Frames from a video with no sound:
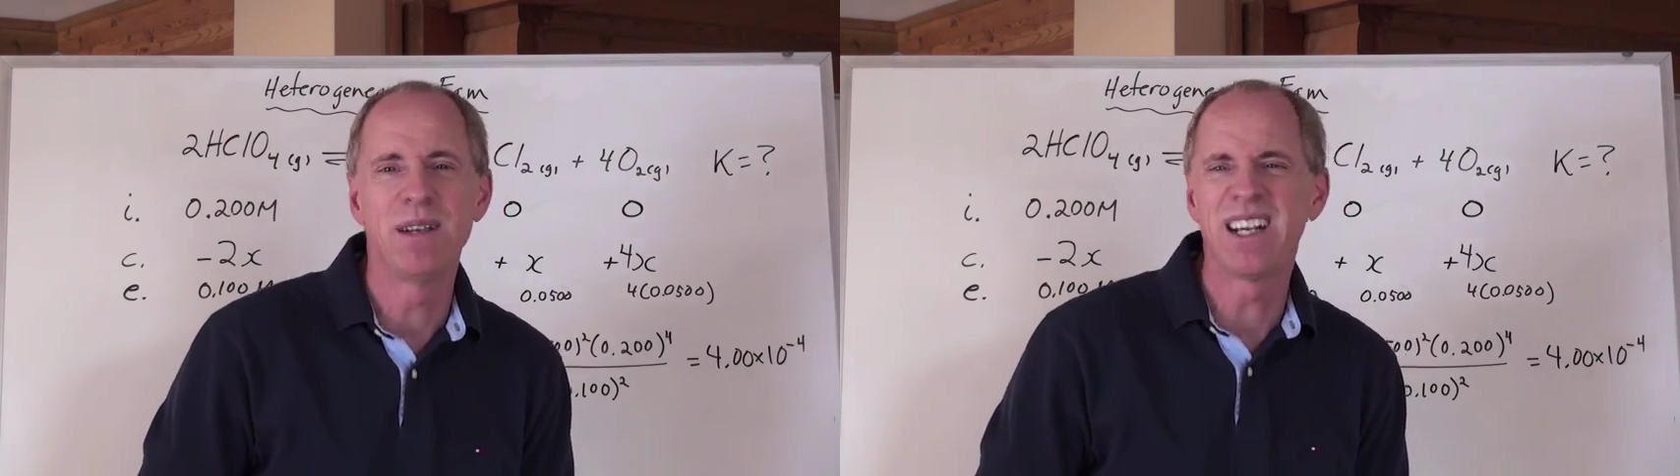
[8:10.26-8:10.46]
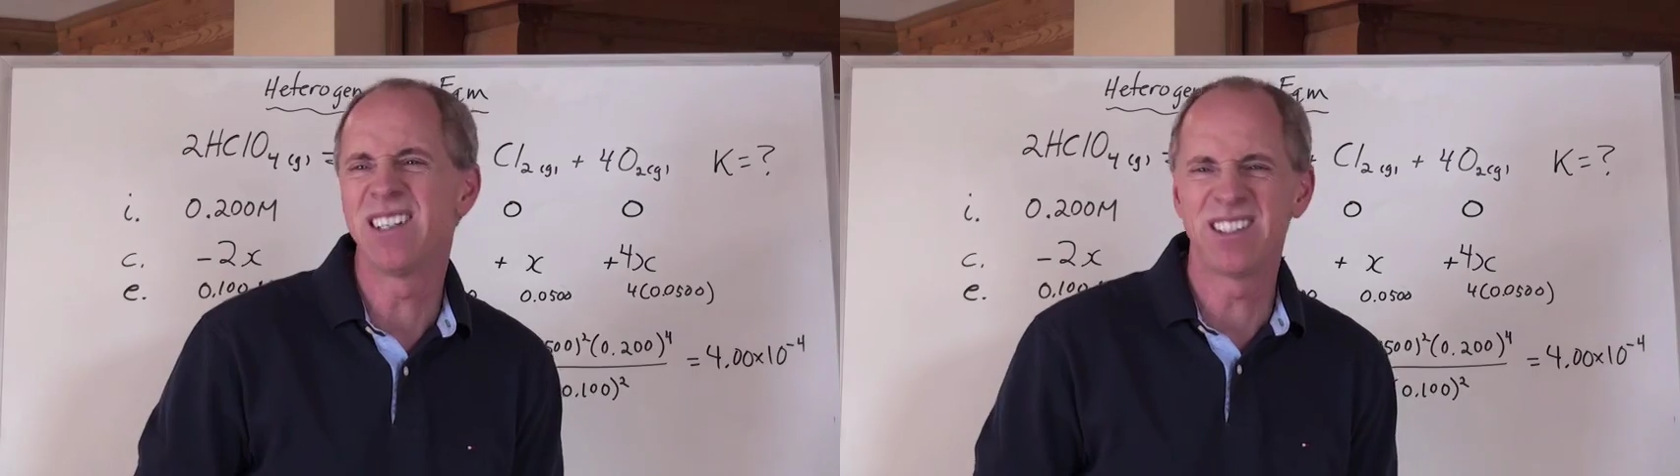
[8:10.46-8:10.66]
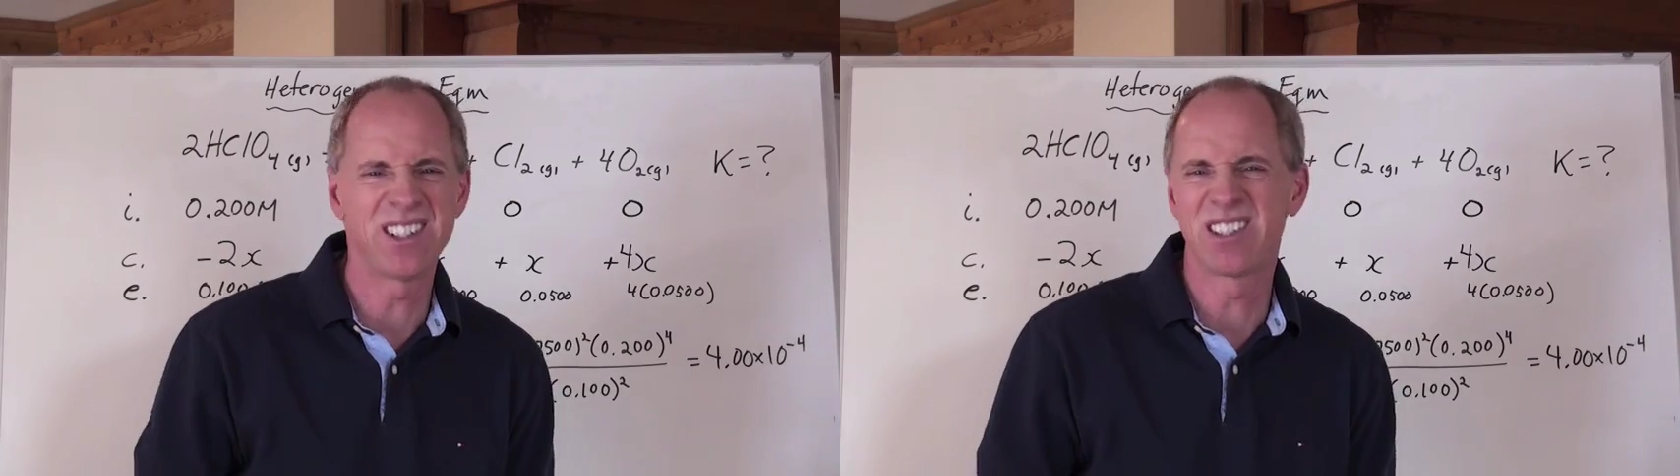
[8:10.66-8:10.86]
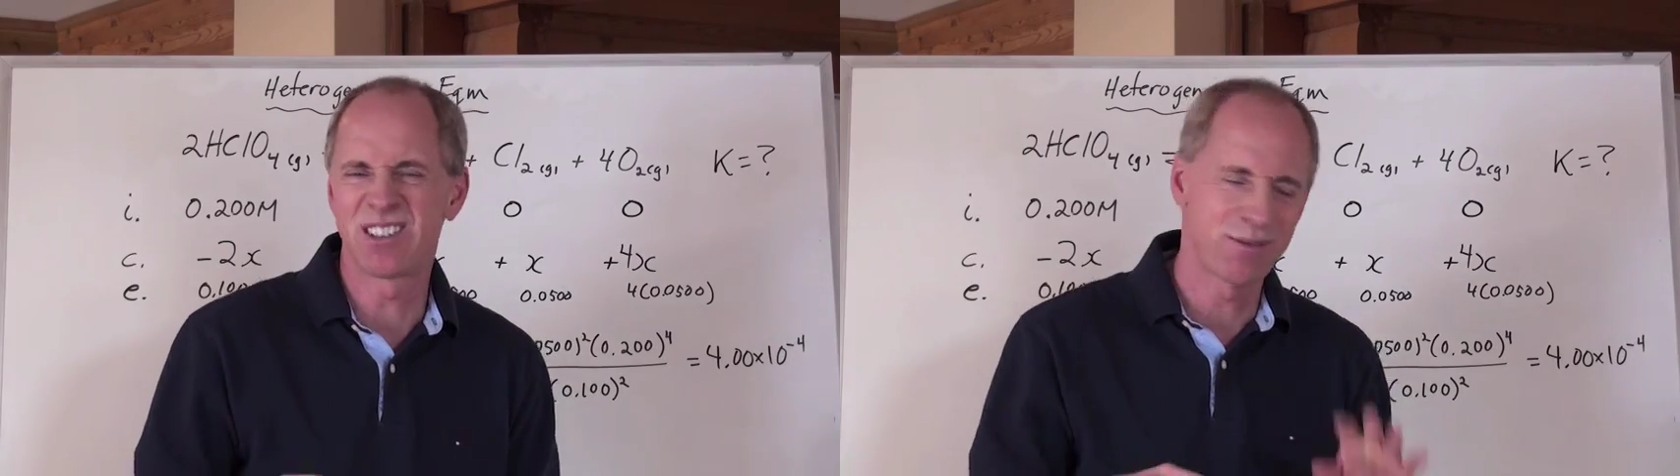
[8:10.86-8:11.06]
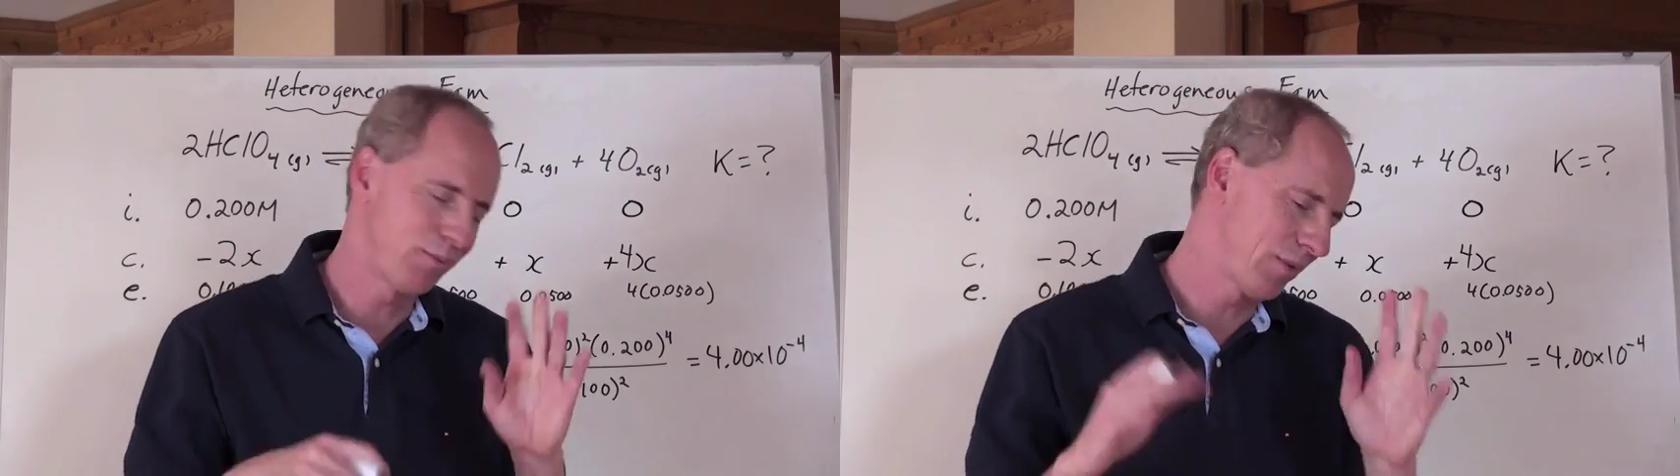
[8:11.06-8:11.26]
because it's
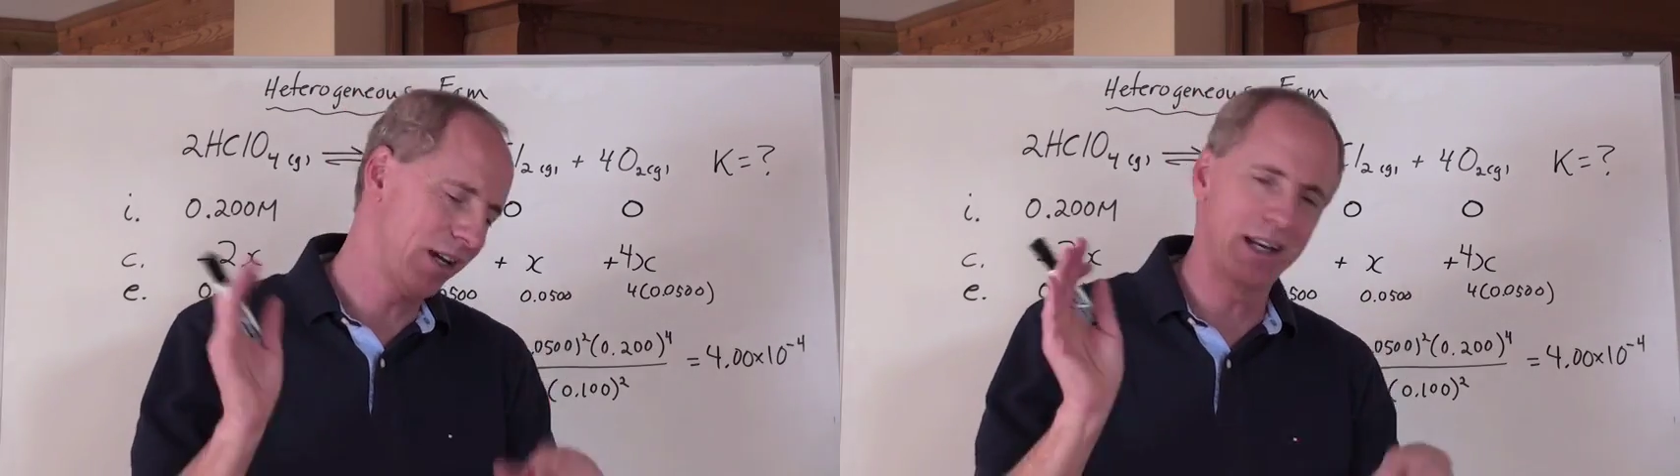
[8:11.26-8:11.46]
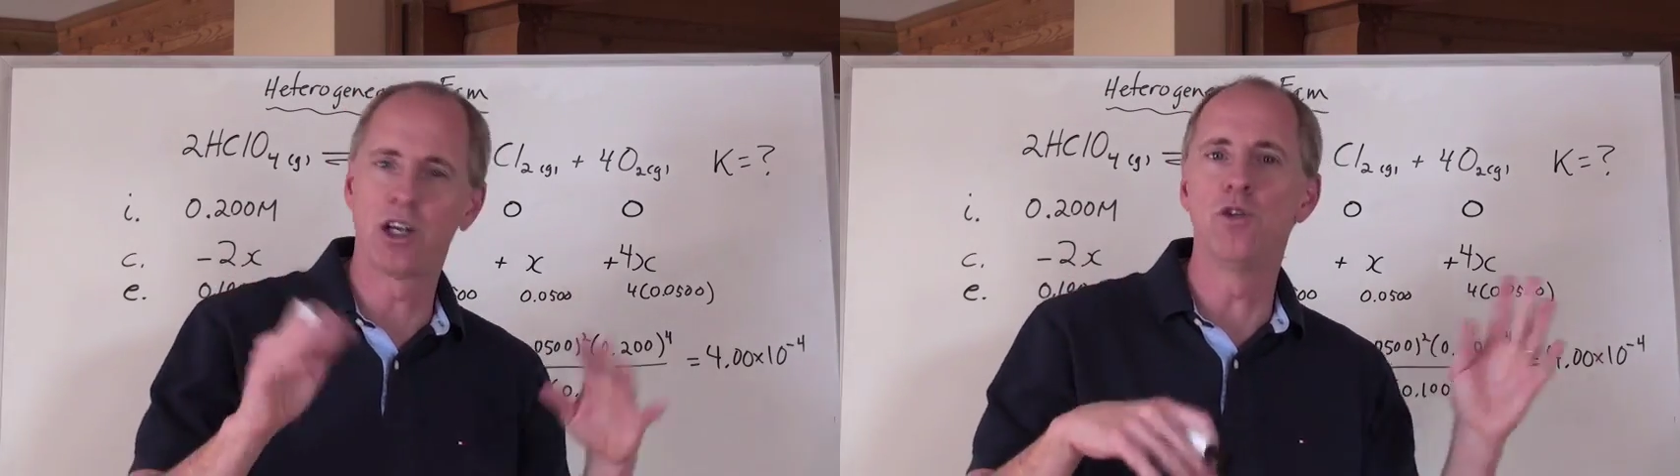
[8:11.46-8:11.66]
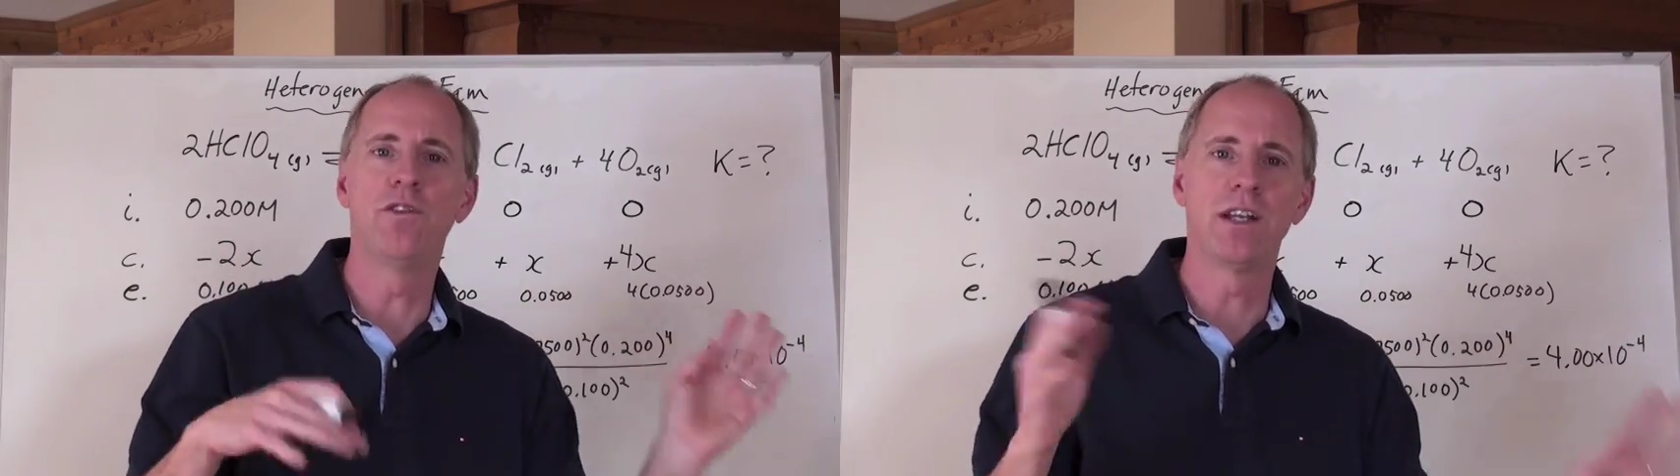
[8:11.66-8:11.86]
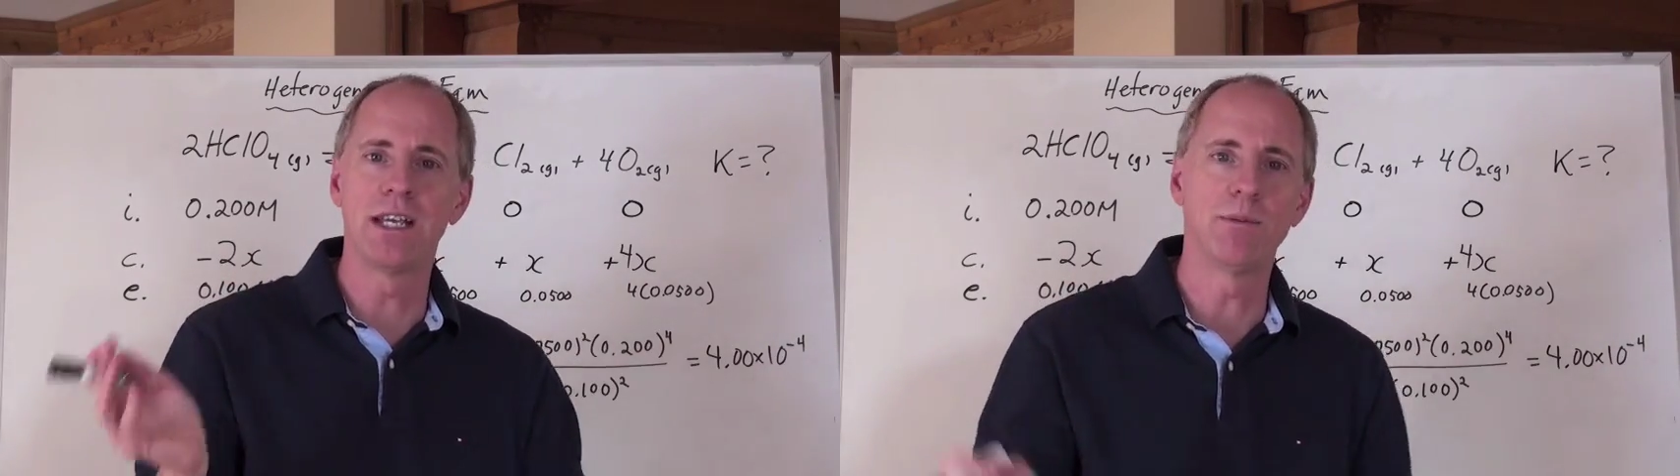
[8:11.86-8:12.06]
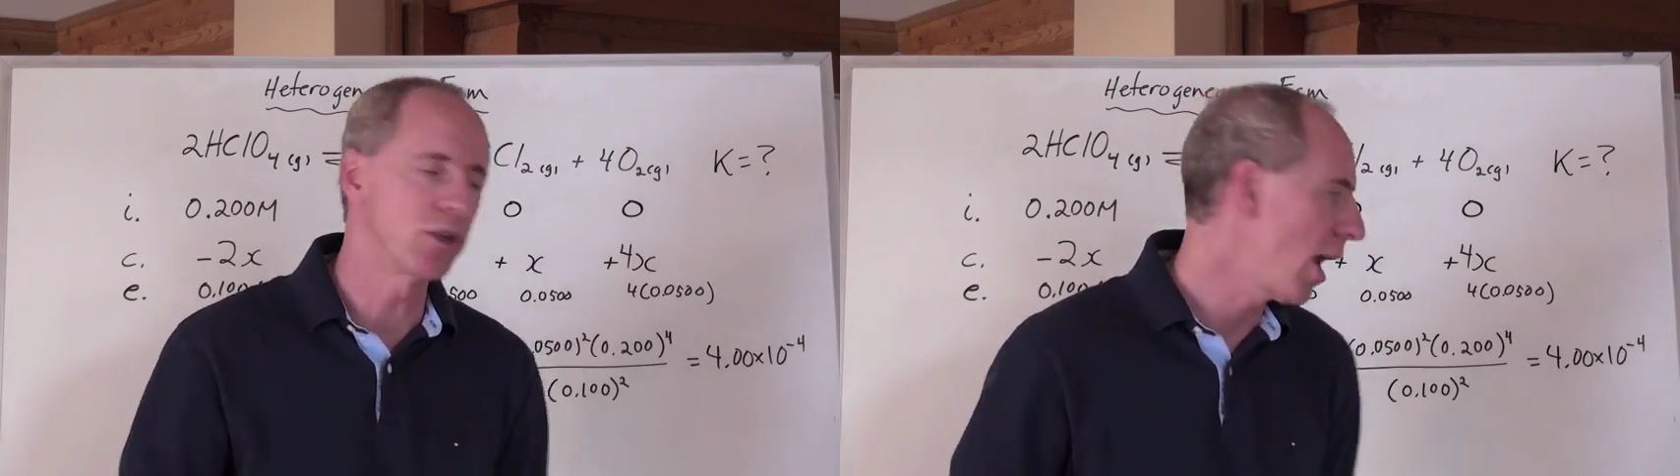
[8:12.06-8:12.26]
just kind of goofy to
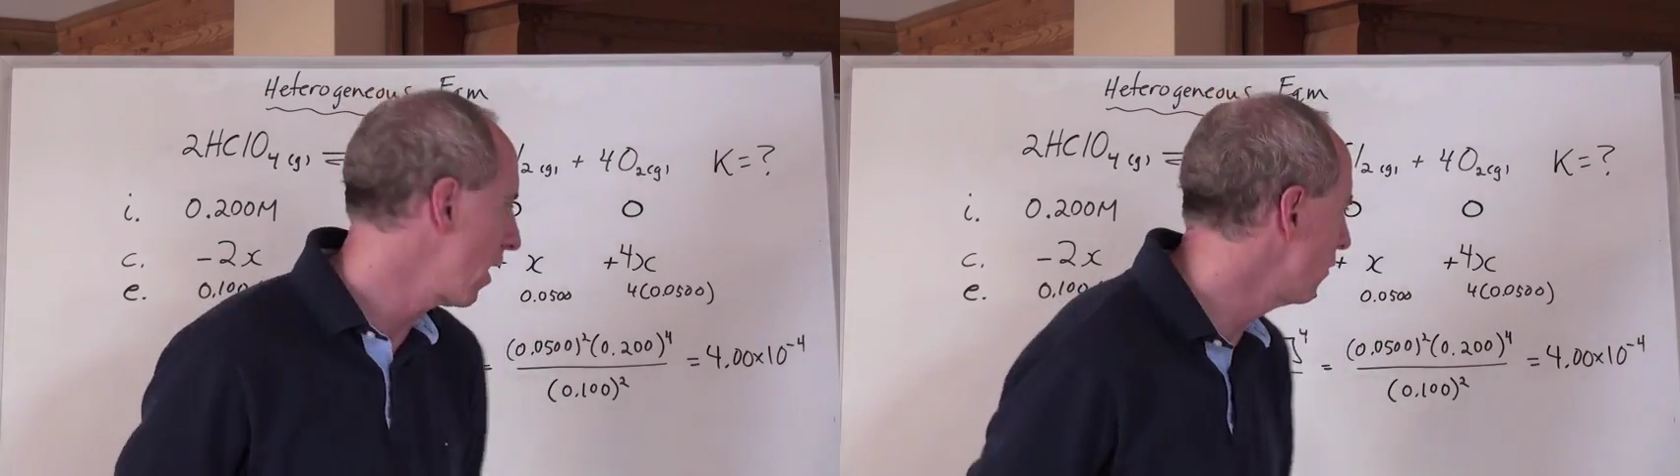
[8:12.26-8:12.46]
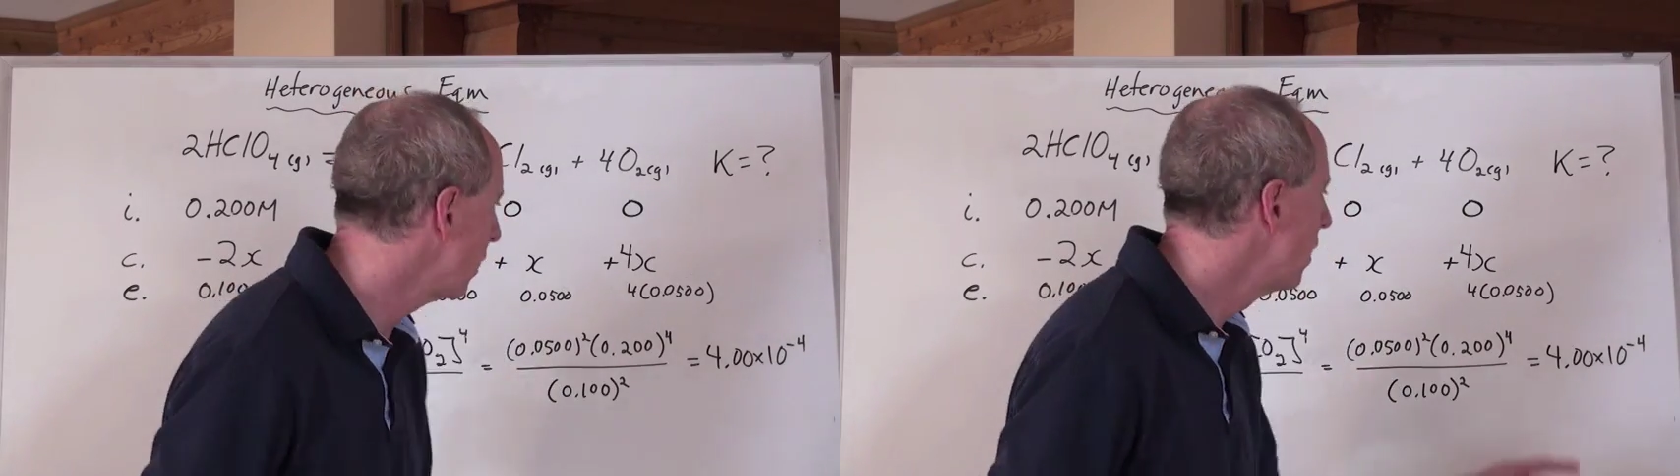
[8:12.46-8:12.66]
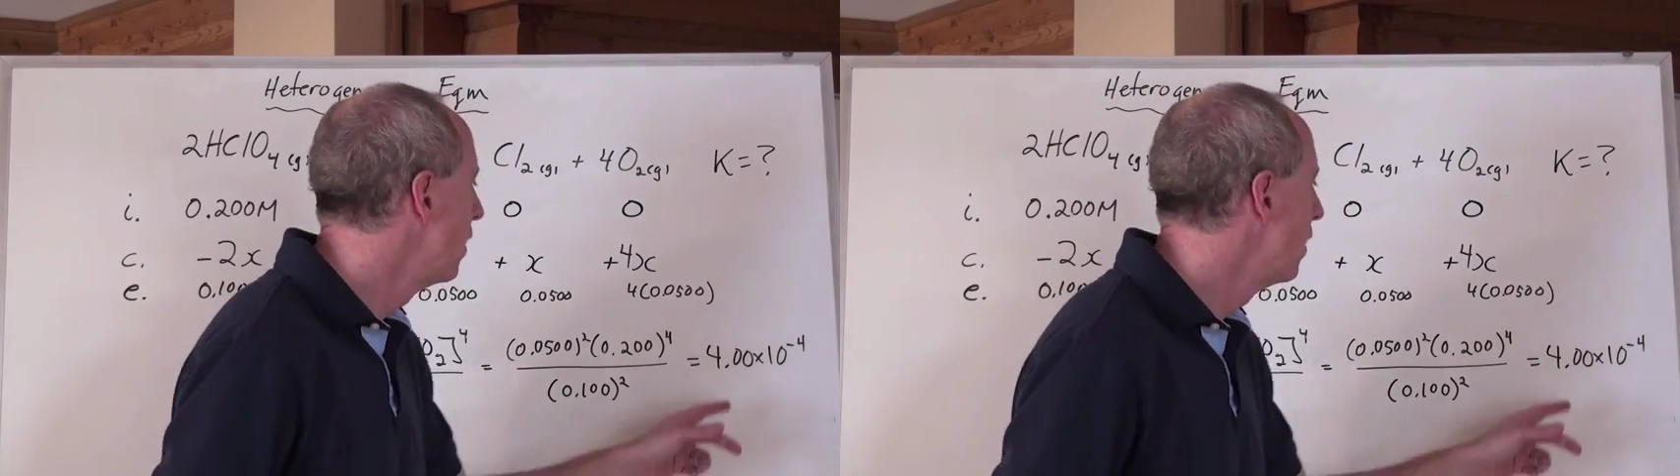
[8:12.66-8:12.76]
keep track of it.